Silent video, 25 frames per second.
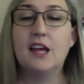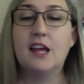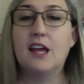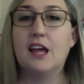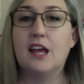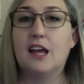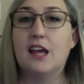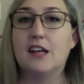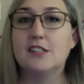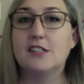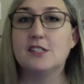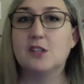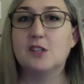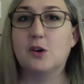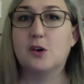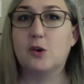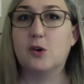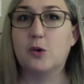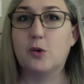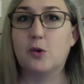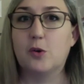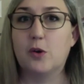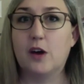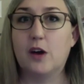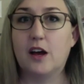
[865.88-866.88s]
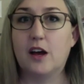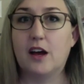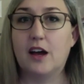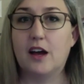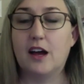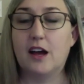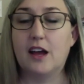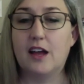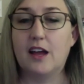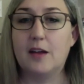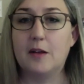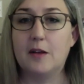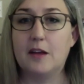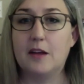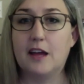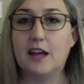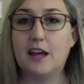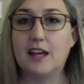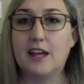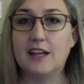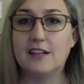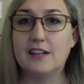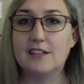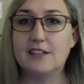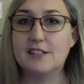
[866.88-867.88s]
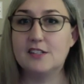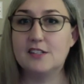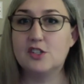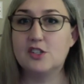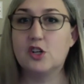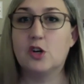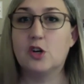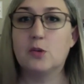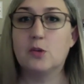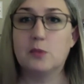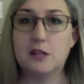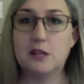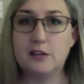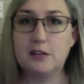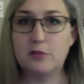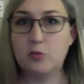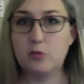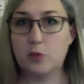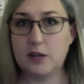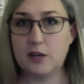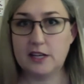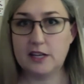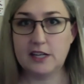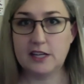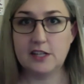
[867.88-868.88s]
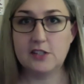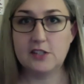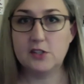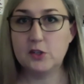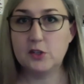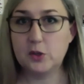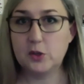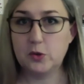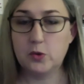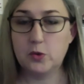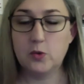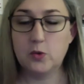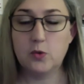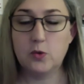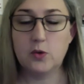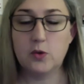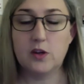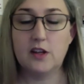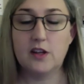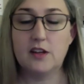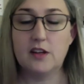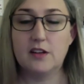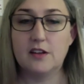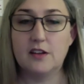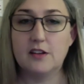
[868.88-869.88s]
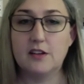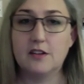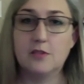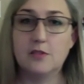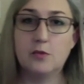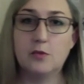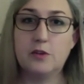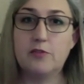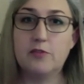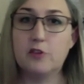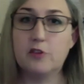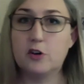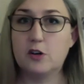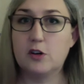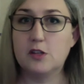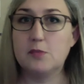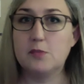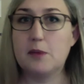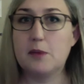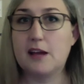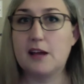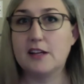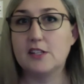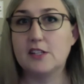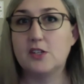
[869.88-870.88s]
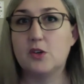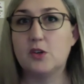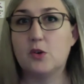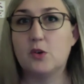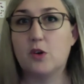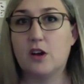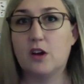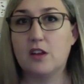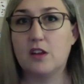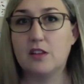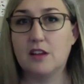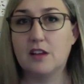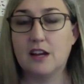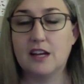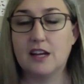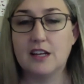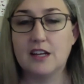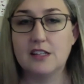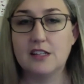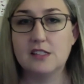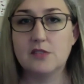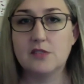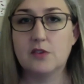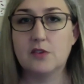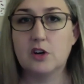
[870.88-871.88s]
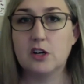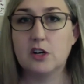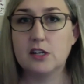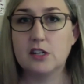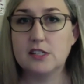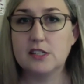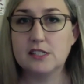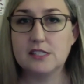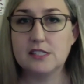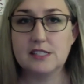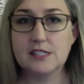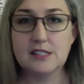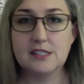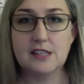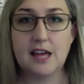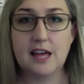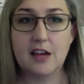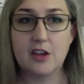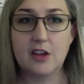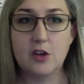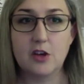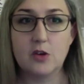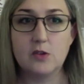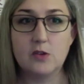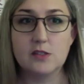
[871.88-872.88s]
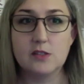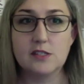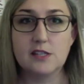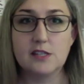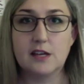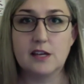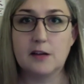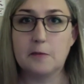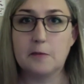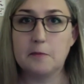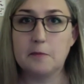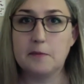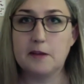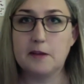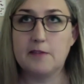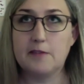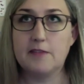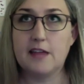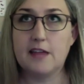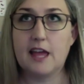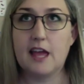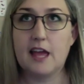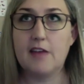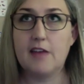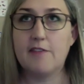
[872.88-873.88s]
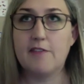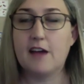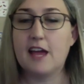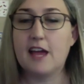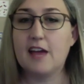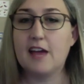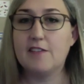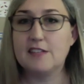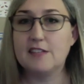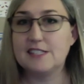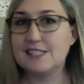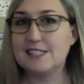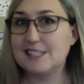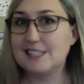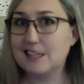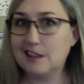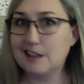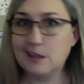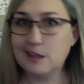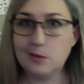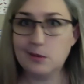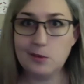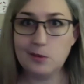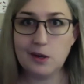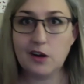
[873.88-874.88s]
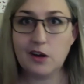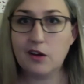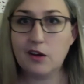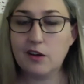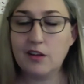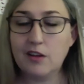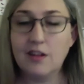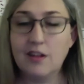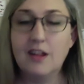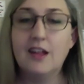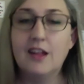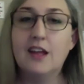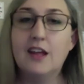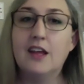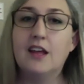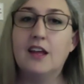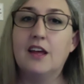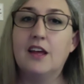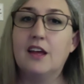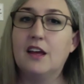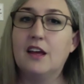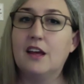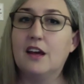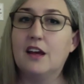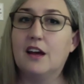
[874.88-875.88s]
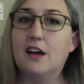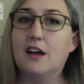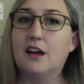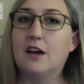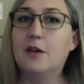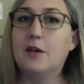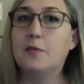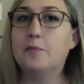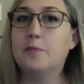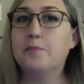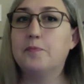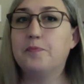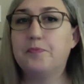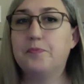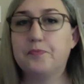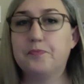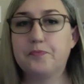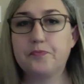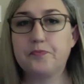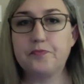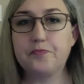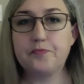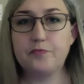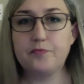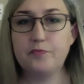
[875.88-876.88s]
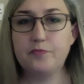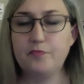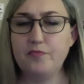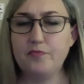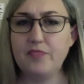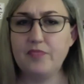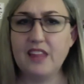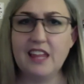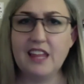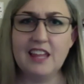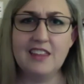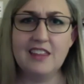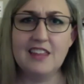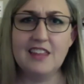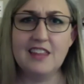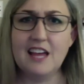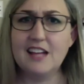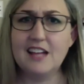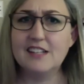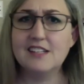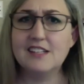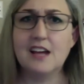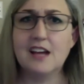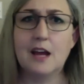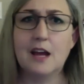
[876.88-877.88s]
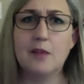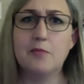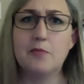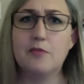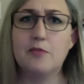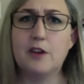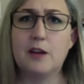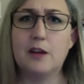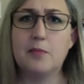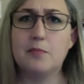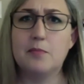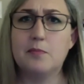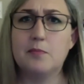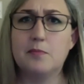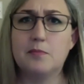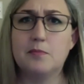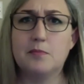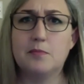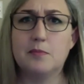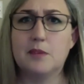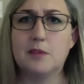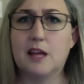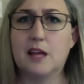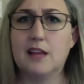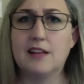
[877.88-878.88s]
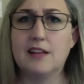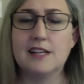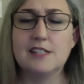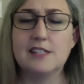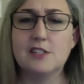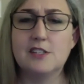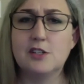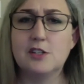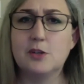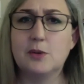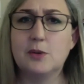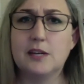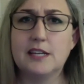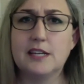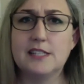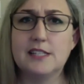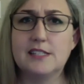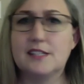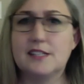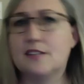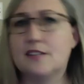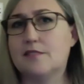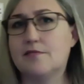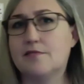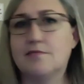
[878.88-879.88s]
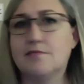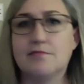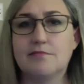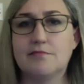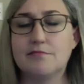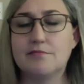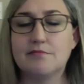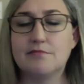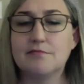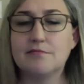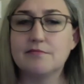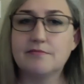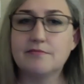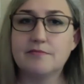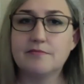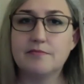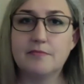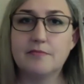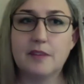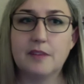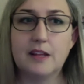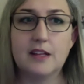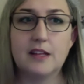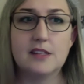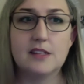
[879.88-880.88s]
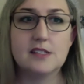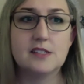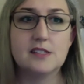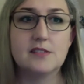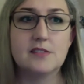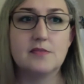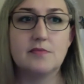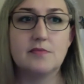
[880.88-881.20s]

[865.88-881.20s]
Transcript: so I could determine if we need to revert back to online as far as that goes. If I haven't seen them at all in that time frame, at least 2 weeks, then it's